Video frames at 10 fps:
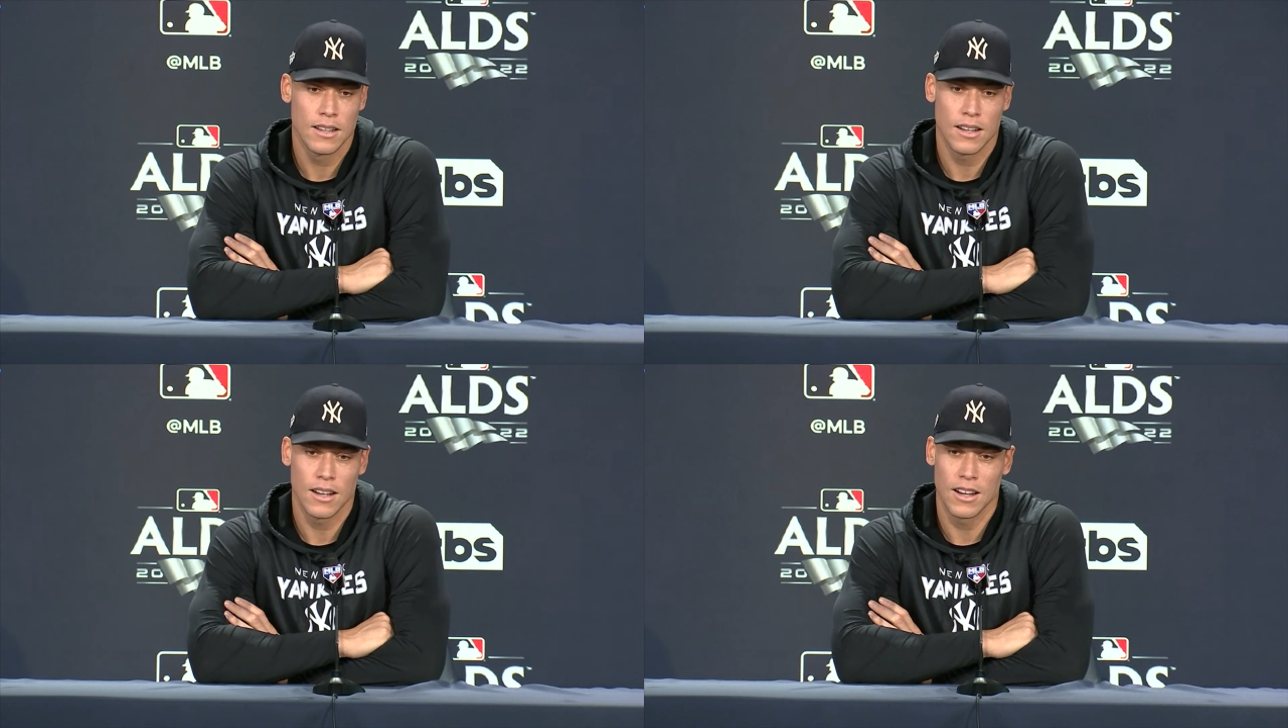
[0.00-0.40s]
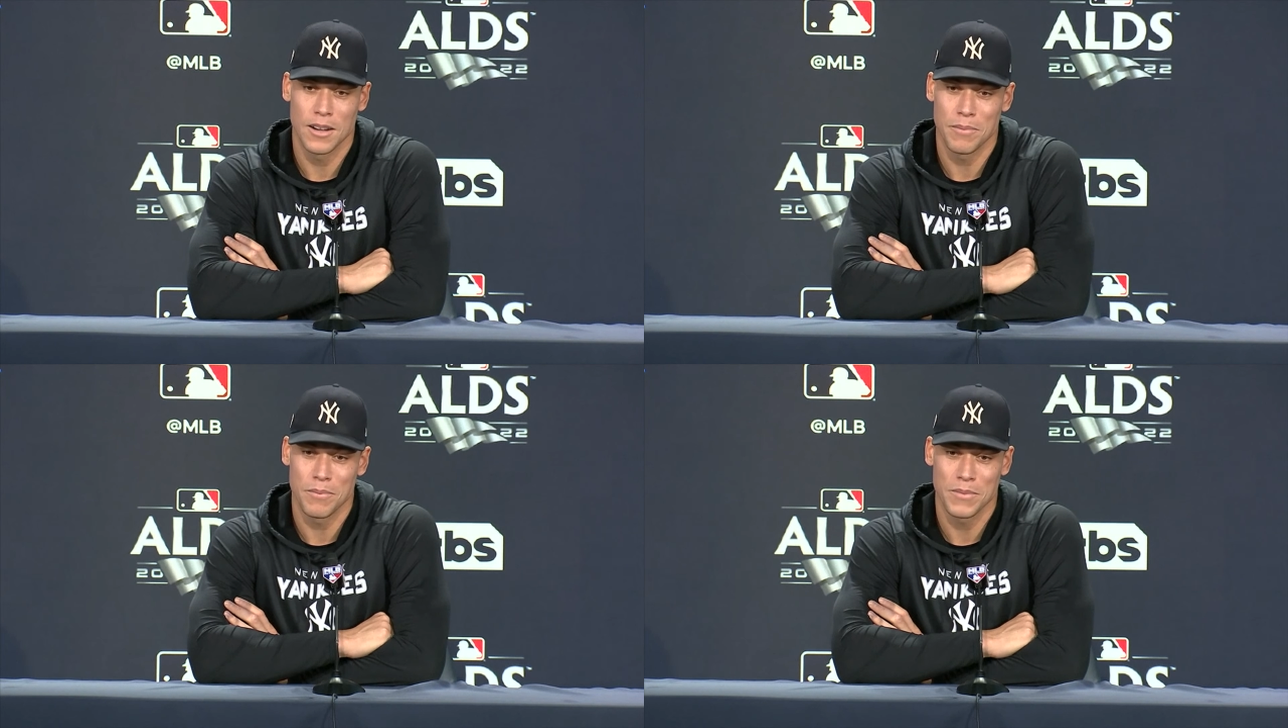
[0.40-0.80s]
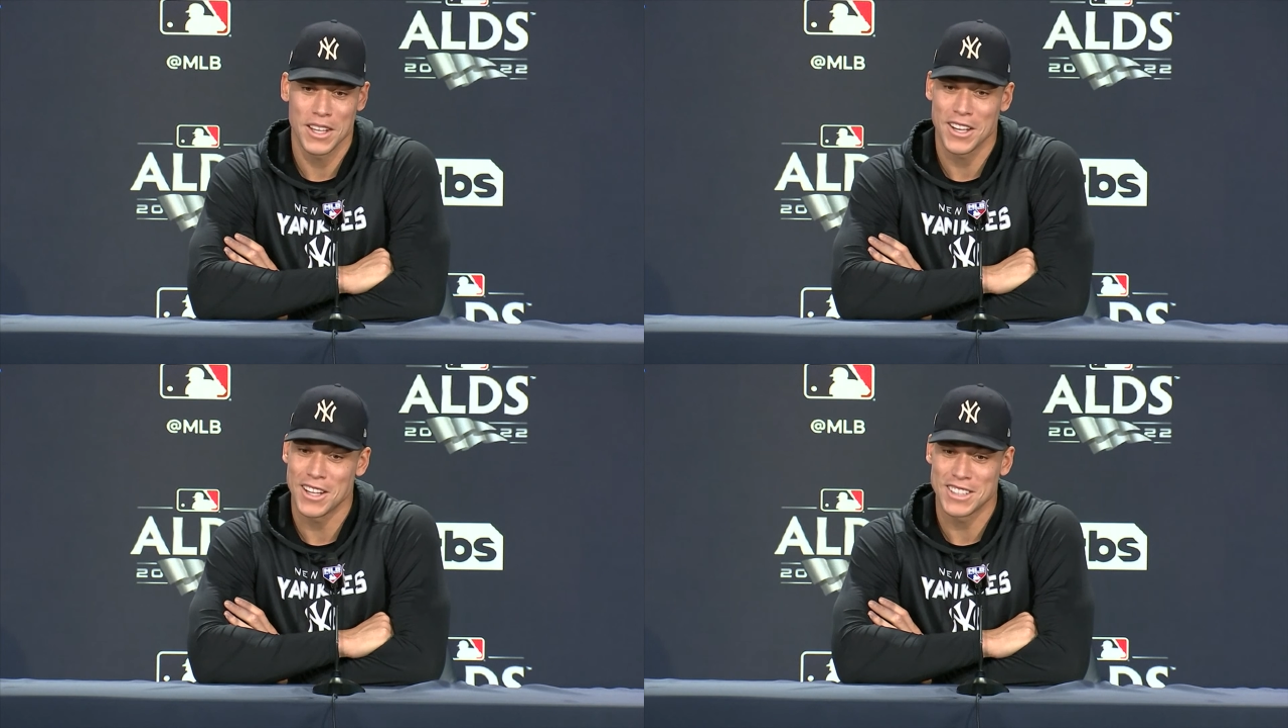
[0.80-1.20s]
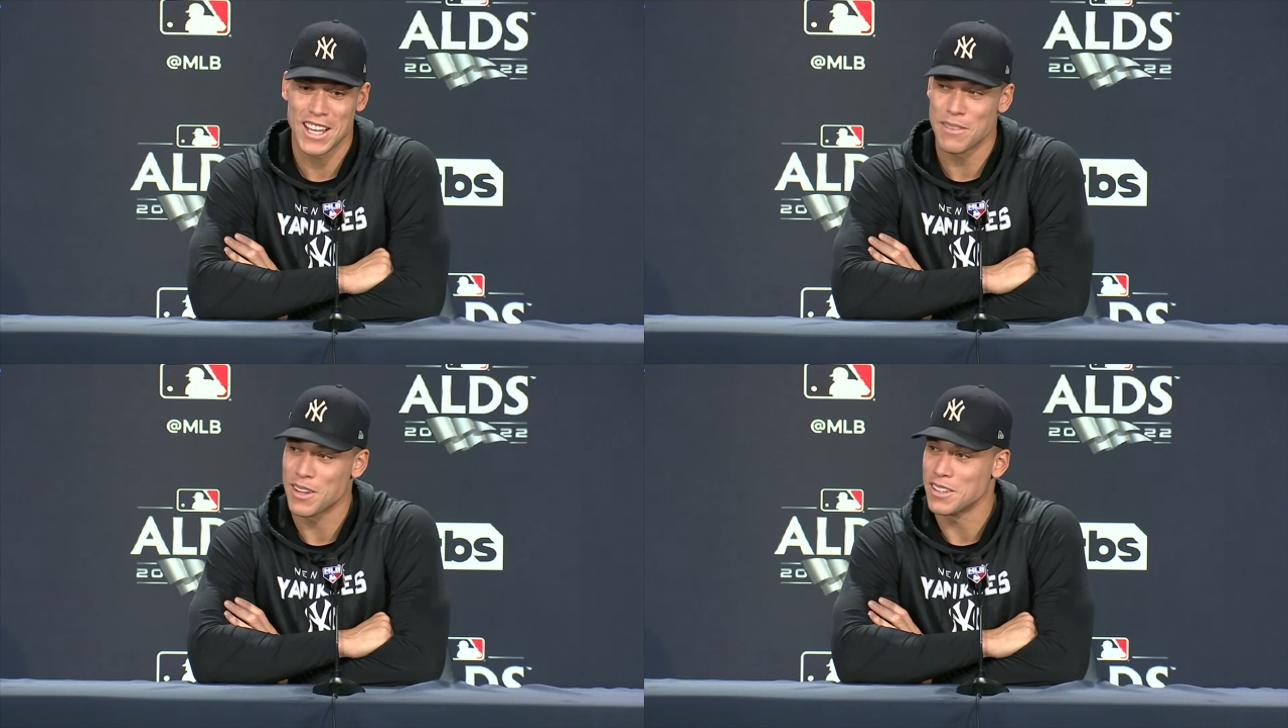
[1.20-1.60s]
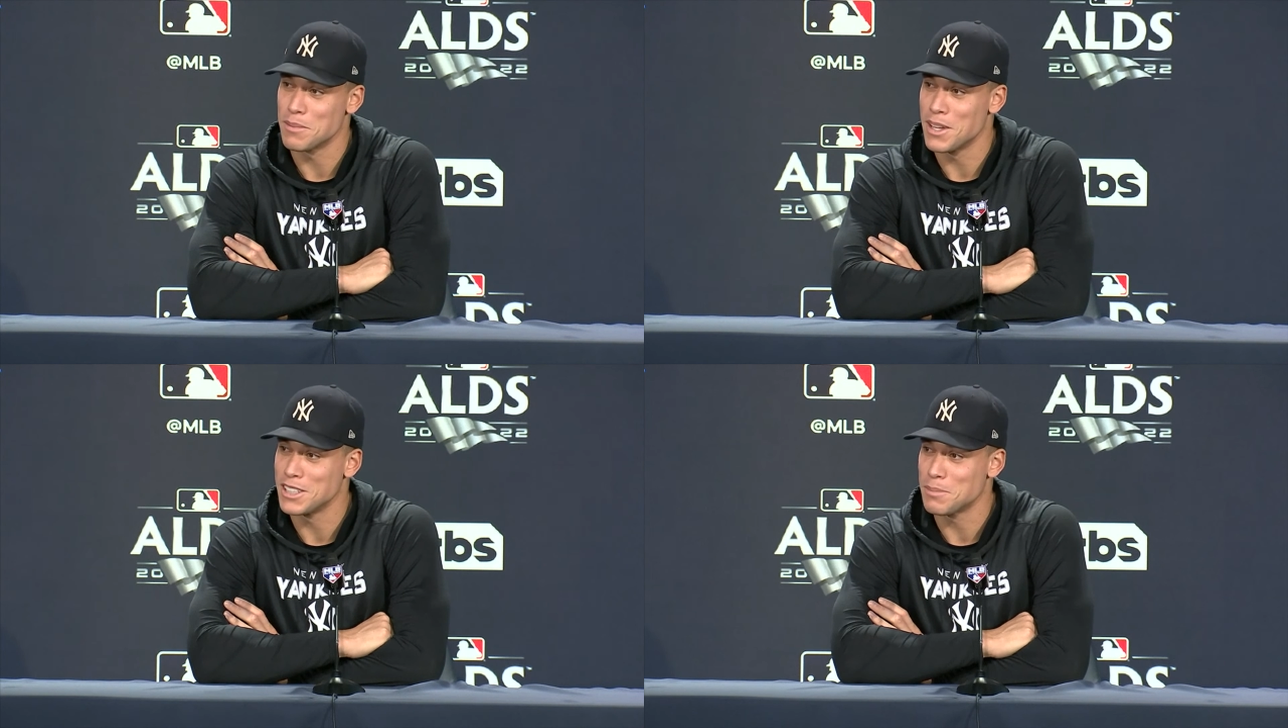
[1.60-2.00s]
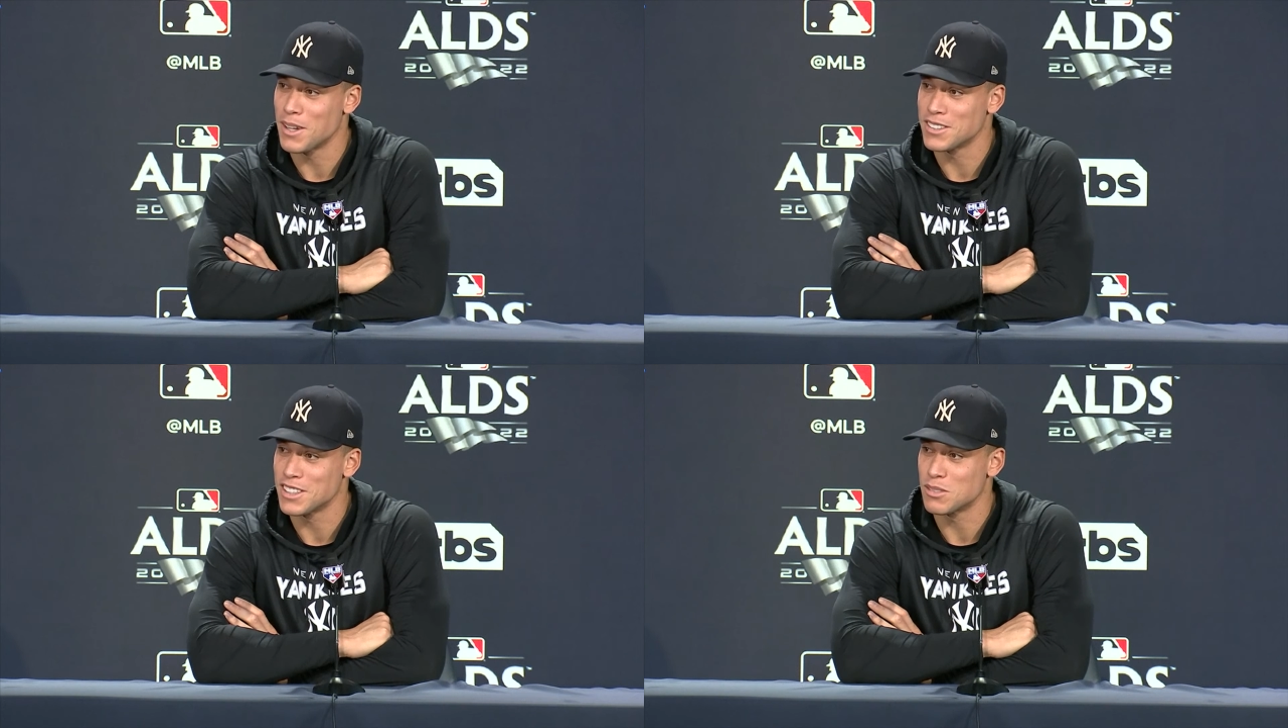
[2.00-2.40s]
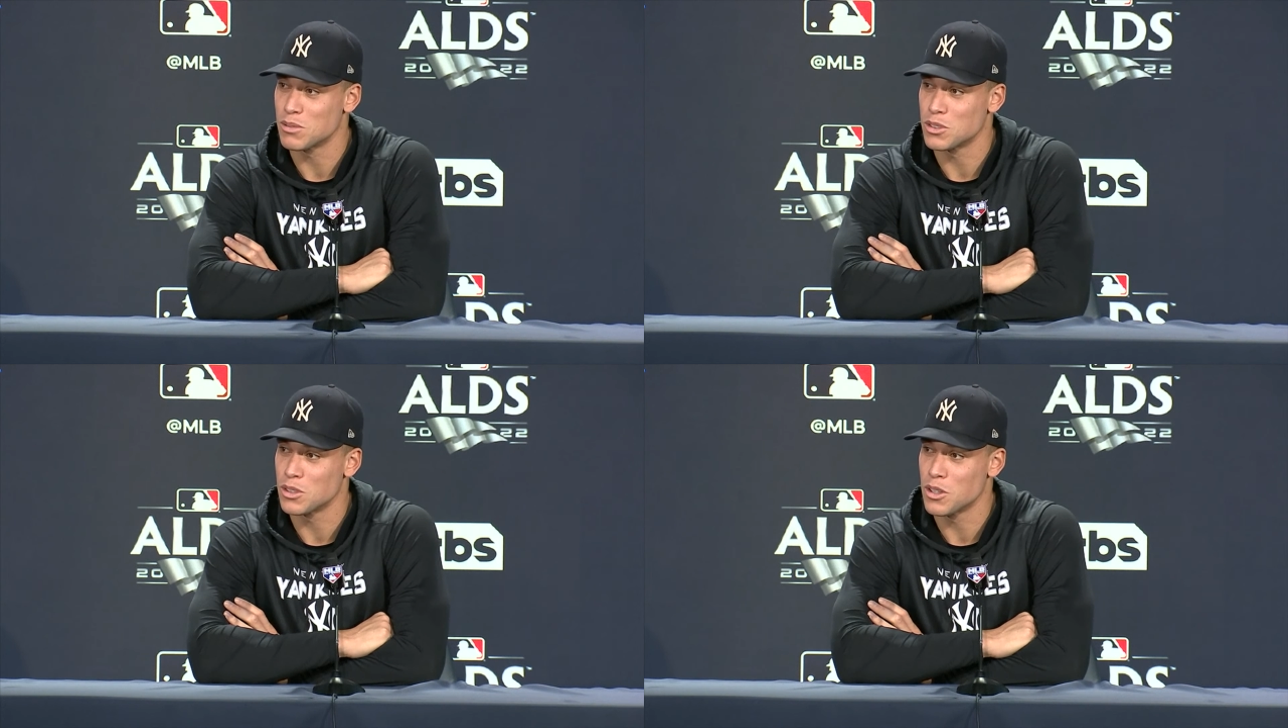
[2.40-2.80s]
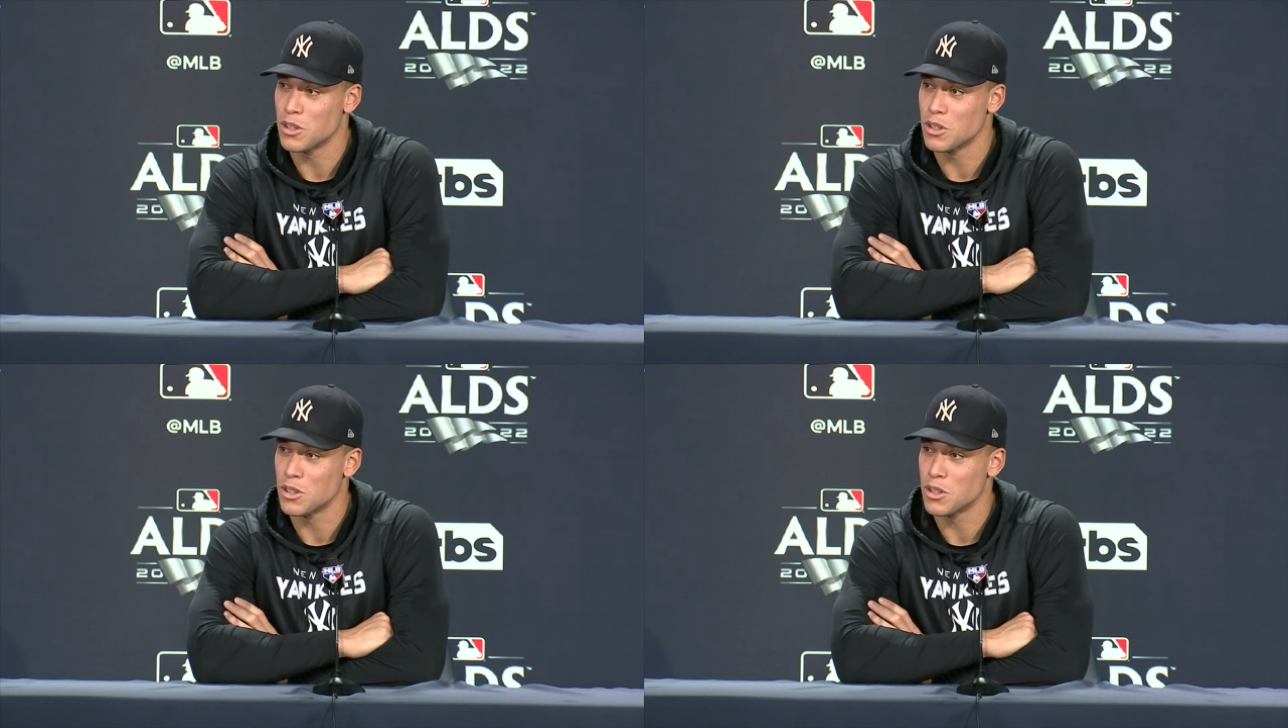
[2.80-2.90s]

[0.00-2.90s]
Um, they cause havoc on the base paths, that's for sure.